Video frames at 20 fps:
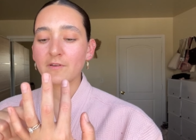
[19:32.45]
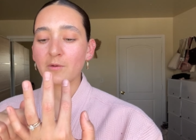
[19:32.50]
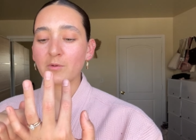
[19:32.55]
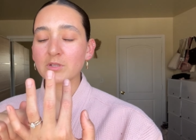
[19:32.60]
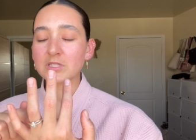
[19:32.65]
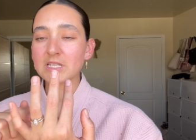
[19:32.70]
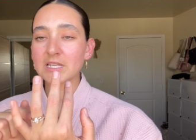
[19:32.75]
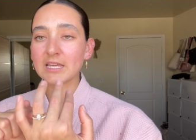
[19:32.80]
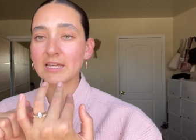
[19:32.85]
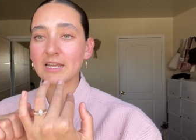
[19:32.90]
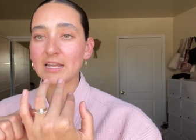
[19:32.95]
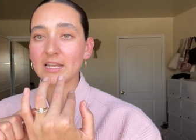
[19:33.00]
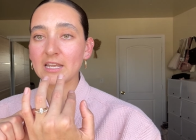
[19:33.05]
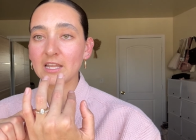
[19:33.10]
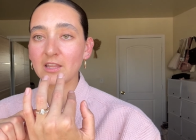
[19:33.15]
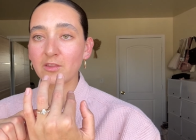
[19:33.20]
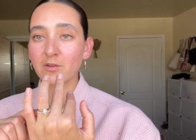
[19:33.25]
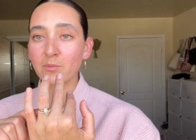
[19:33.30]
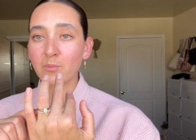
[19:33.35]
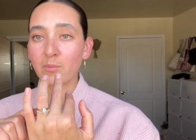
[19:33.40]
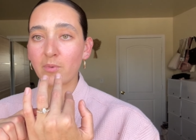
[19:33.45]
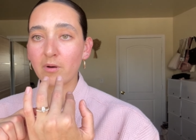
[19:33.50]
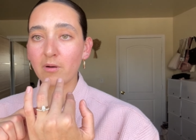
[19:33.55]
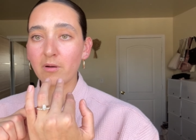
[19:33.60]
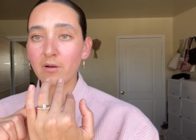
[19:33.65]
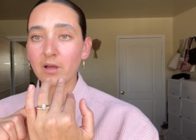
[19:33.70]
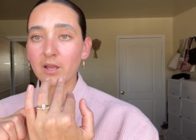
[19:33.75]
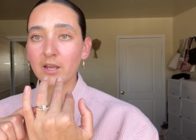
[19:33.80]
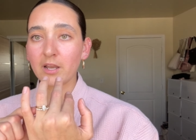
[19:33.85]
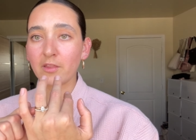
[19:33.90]
I were to get another
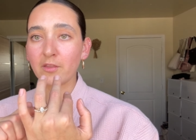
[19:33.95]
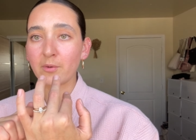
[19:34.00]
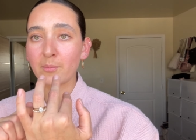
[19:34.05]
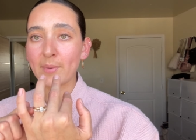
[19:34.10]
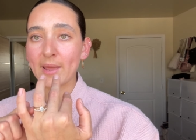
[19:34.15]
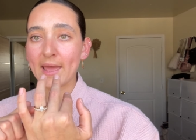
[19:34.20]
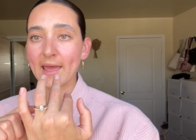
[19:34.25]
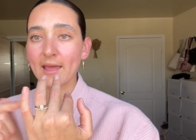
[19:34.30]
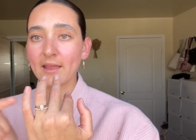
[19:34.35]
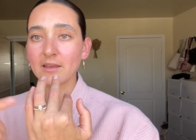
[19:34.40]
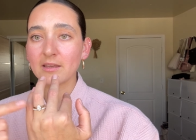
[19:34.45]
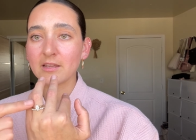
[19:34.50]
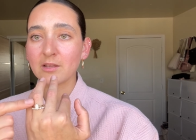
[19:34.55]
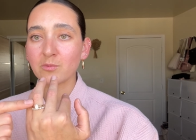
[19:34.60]
another band,